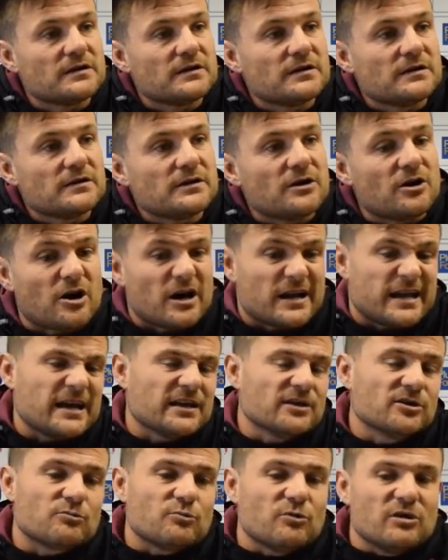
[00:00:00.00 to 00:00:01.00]
Or? Oh, yeah,
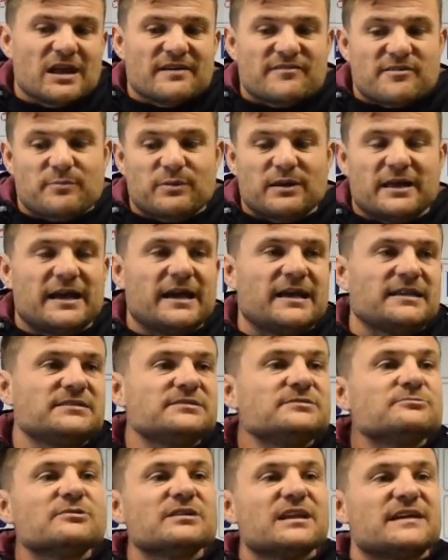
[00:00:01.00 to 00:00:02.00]
look, we'll have a
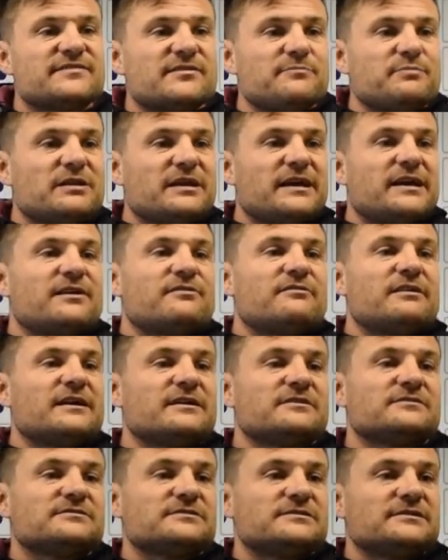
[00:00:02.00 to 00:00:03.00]
plan
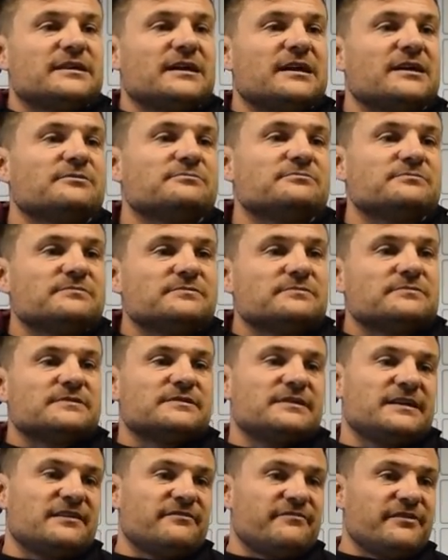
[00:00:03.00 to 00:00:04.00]
around, you know,
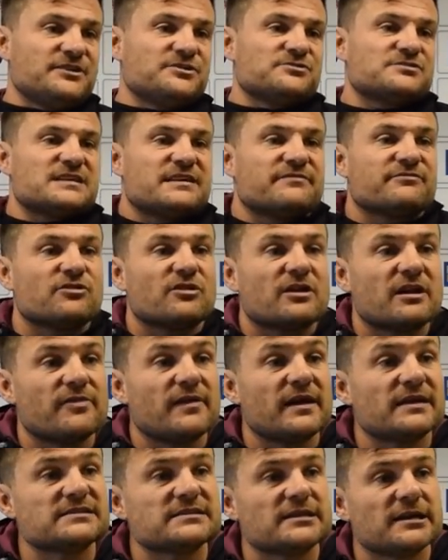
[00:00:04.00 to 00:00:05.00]
the individuals they've got in
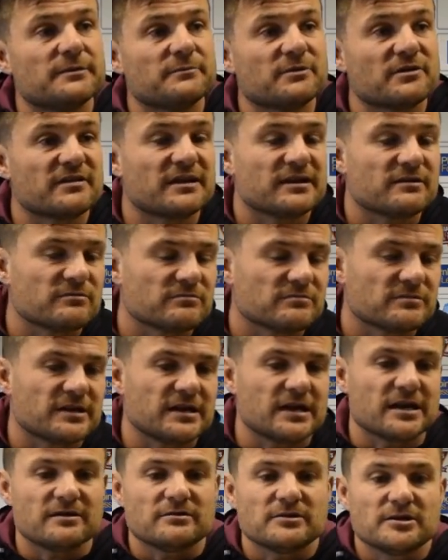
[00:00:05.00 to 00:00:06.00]
their team. I think, you
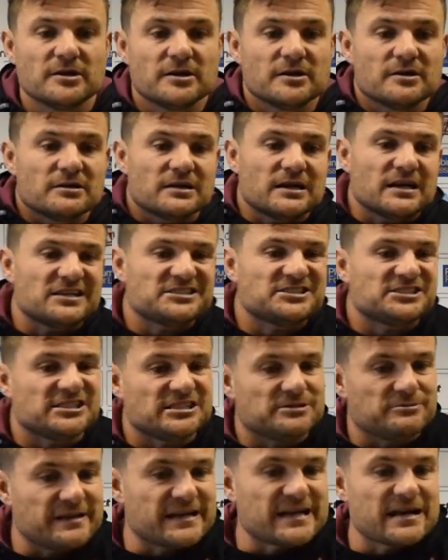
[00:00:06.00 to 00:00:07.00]
know, last
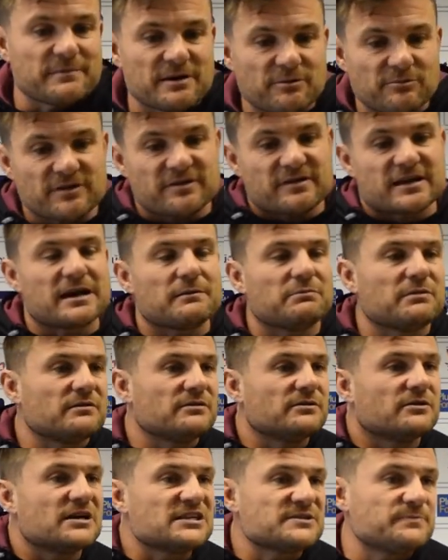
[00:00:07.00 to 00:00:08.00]
year we come up with a couple
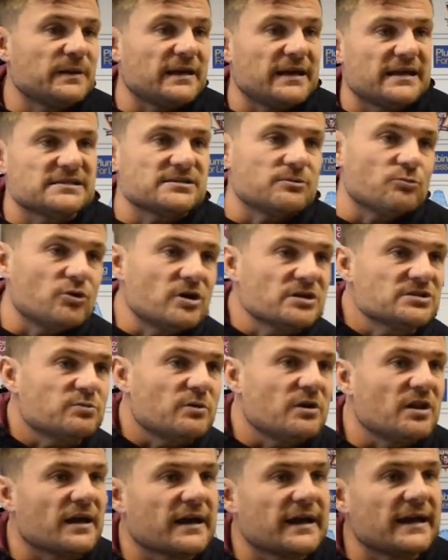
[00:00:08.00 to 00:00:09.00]
of nice plans that worked
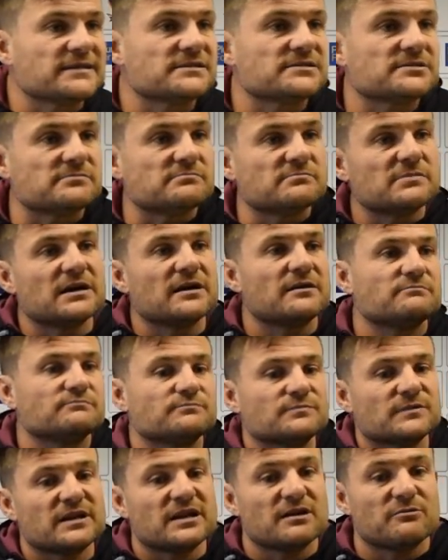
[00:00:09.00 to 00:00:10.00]
well against them.
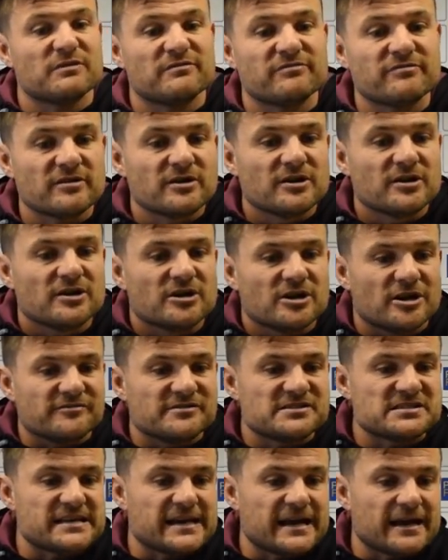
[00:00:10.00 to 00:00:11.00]
You know, we've
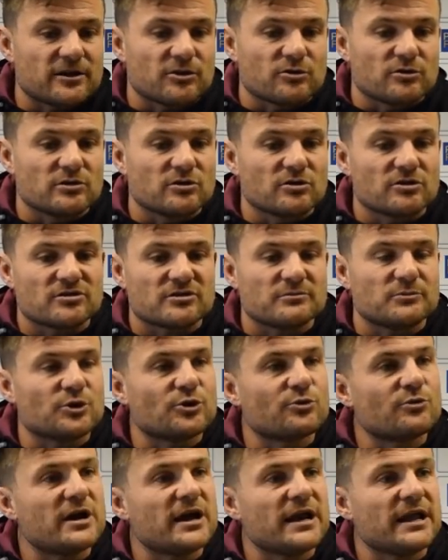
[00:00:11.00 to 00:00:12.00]
obviously had a good look at them
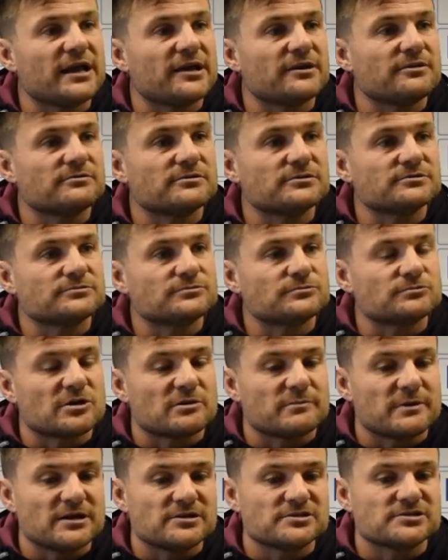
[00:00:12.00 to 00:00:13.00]
already, and
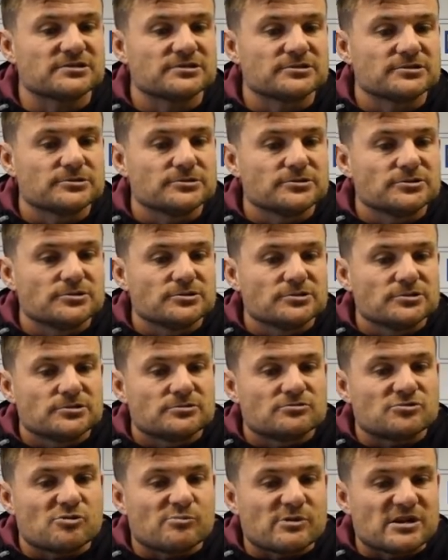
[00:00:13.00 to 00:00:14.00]

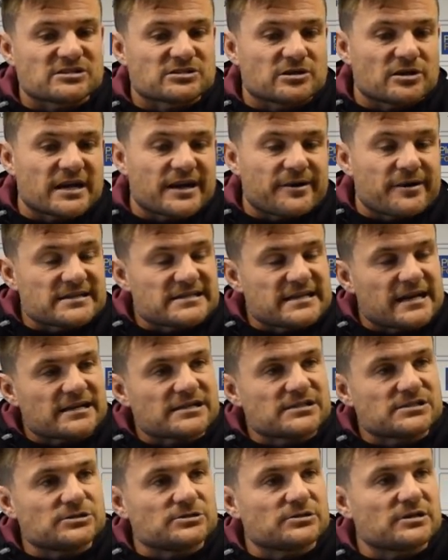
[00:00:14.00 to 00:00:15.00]
Robbo's got our attack
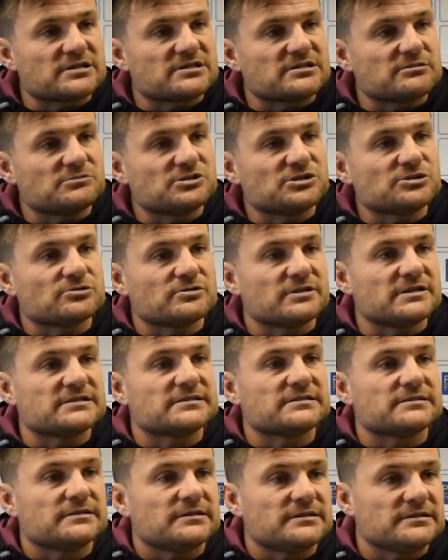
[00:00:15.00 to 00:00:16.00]
sorted, so I'm sure
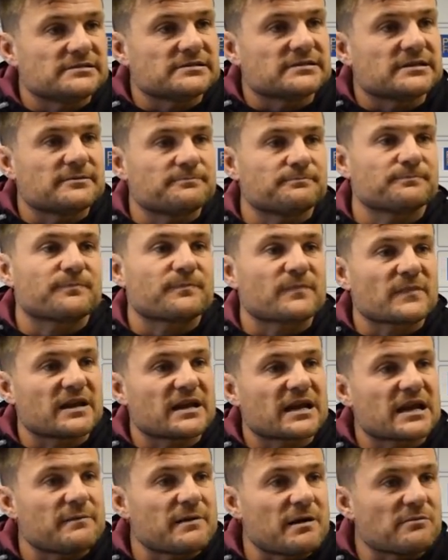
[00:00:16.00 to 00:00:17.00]
he's going
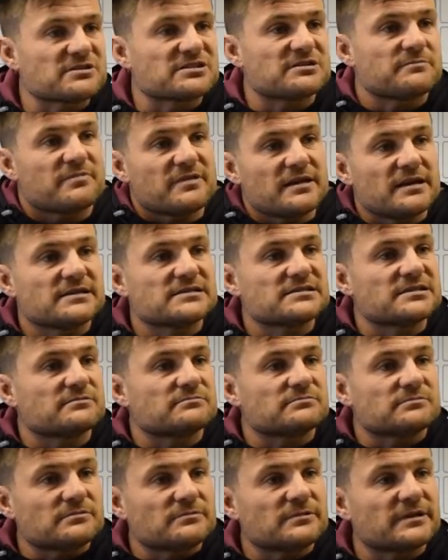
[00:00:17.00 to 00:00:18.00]
to come up with some things that,
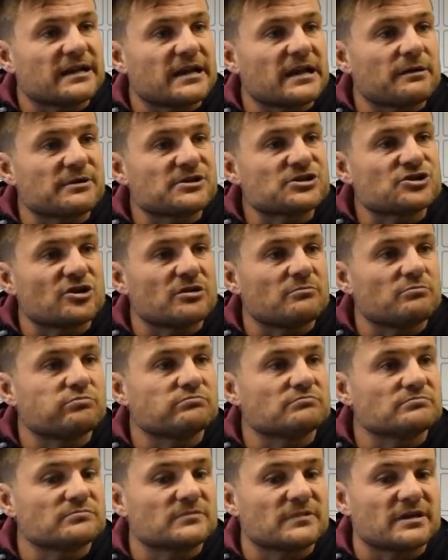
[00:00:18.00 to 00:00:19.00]
you know, we try
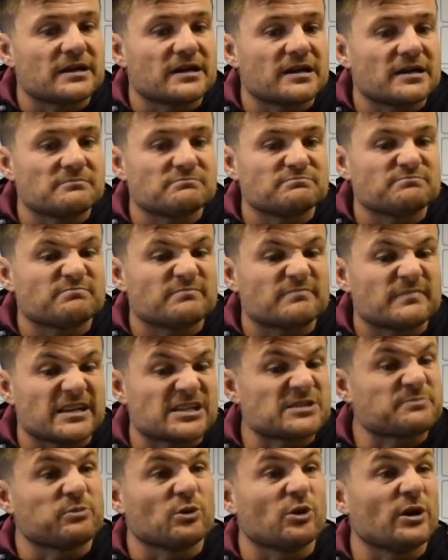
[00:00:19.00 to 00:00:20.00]
and
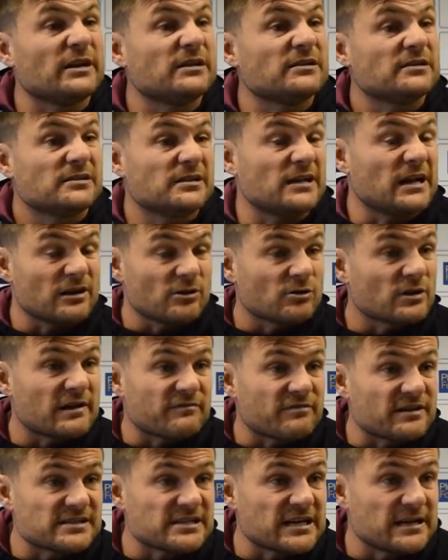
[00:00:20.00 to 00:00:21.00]
exploit. You know, look,
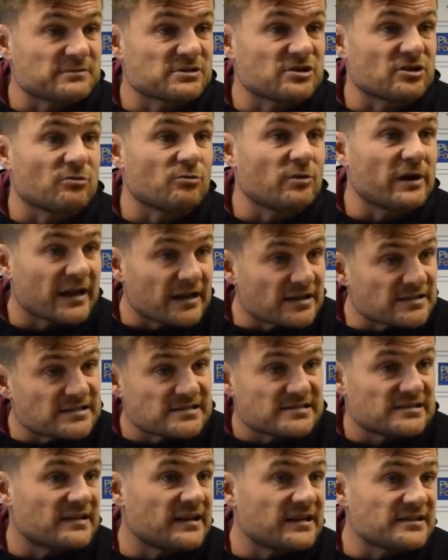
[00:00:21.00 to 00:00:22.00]
every team's got
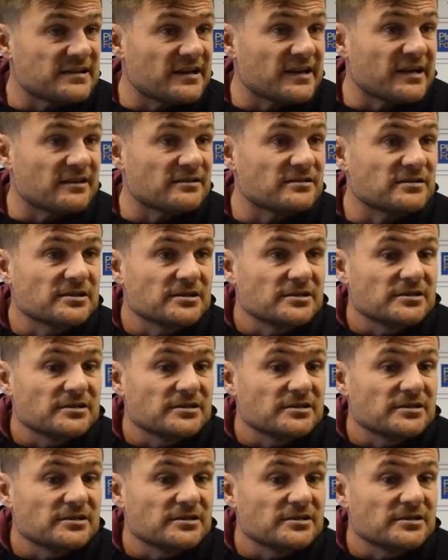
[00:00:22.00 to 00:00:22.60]
weaknesses in their D, and